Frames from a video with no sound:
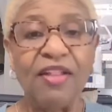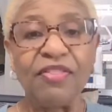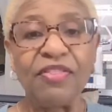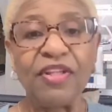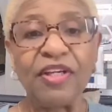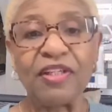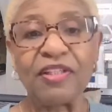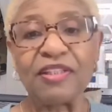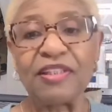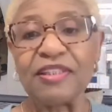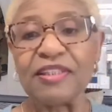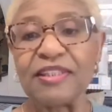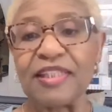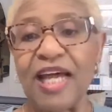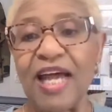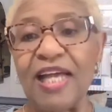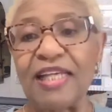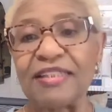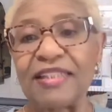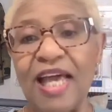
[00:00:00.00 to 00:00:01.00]
Their
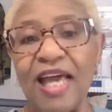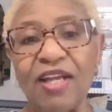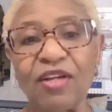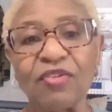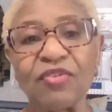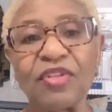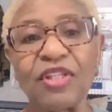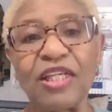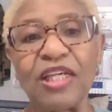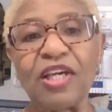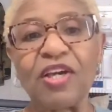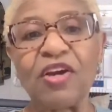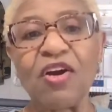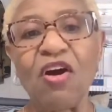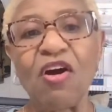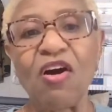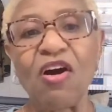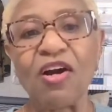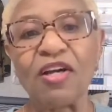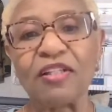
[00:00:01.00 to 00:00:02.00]
designs, I don't think,
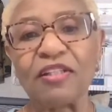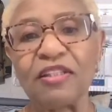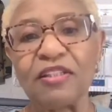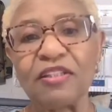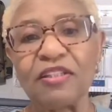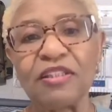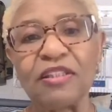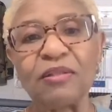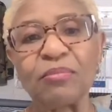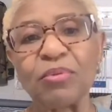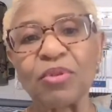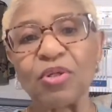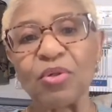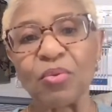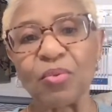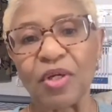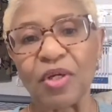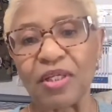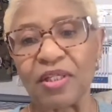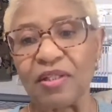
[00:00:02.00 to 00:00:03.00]
are the typical
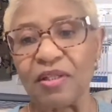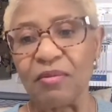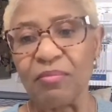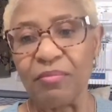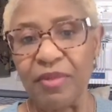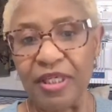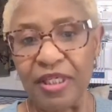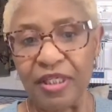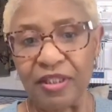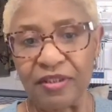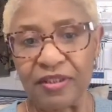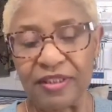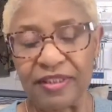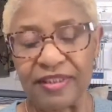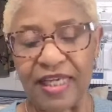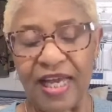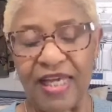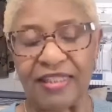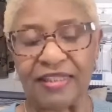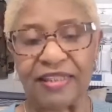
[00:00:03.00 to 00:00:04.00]
run-of-the-mill
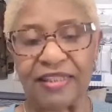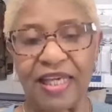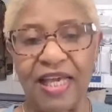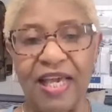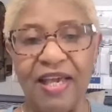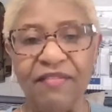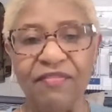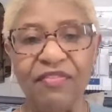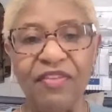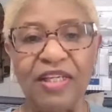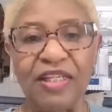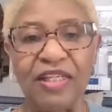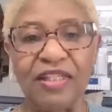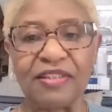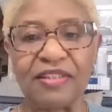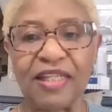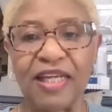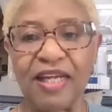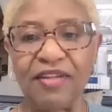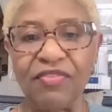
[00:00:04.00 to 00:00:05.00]
designs. They have things
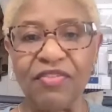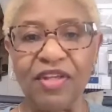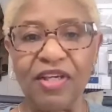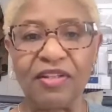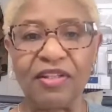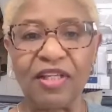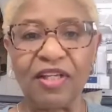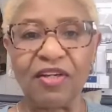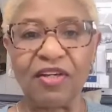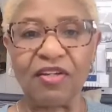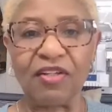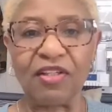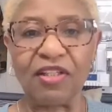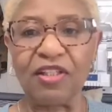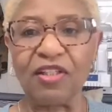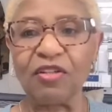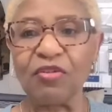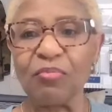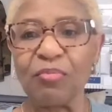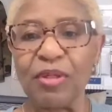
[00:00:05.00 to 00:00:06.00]
that I think that are a
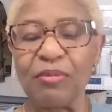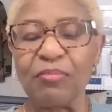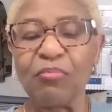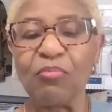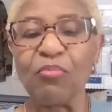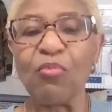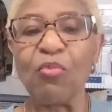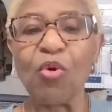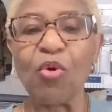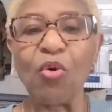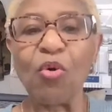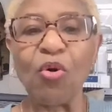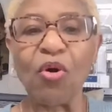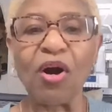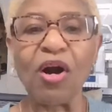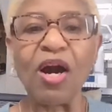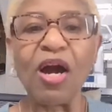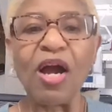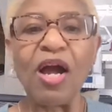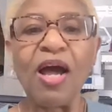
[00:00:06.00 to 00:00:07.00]
little bit
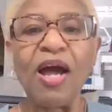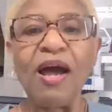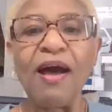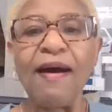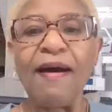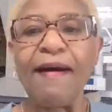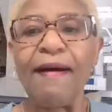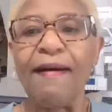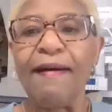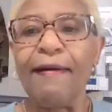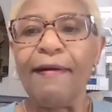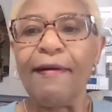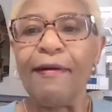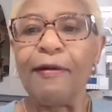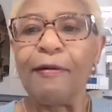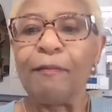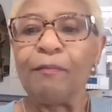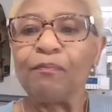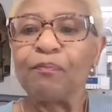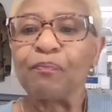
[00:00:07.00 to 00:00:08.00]
more
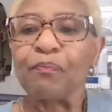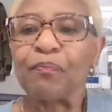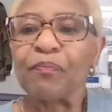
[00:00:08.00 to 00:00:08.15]
um,